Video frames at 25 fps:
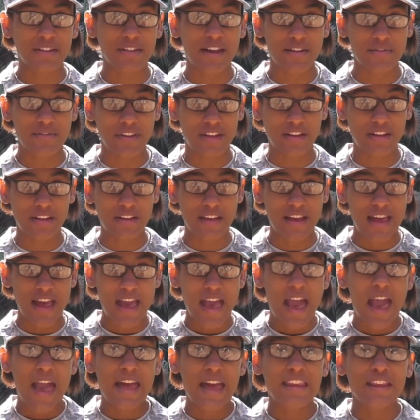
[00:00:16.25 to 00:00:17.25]
Lovett.
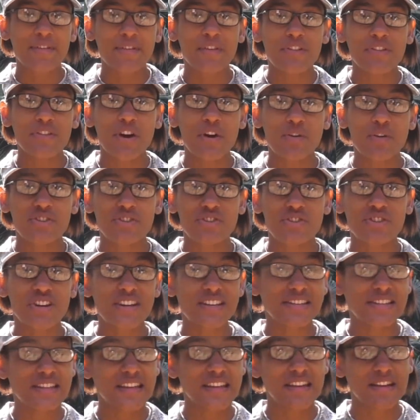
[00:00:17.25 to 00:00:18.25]
And even though it's
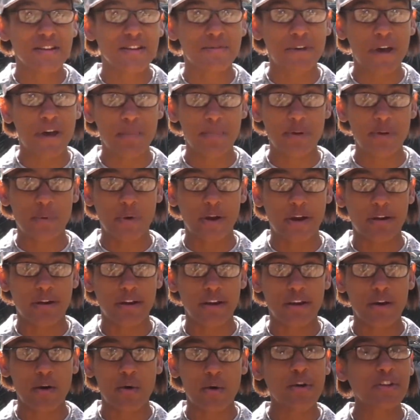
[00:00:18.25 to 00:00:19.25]
just the end of
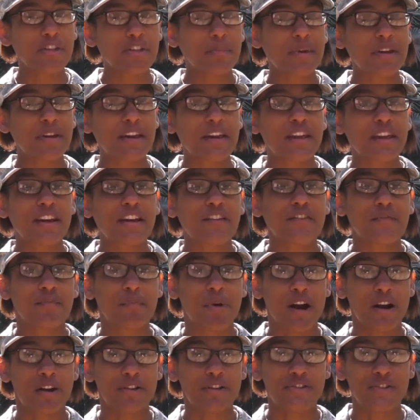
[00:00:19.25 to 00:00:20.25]
February, or the beginning of
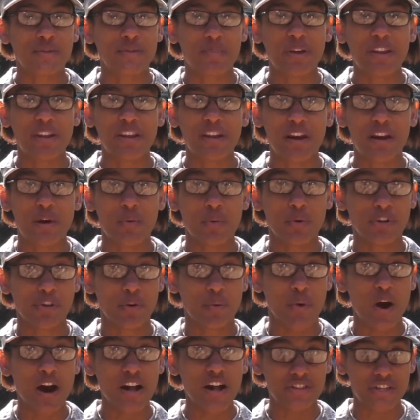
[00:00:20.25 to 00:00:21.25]
March, depending on when
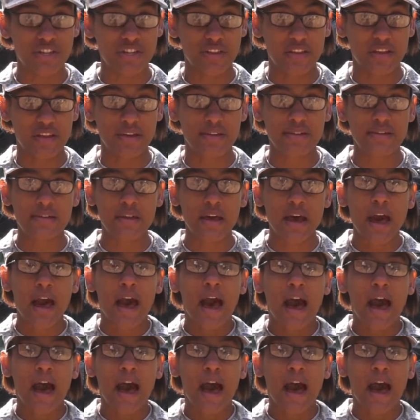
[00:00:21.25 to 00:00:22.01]
you're watching this,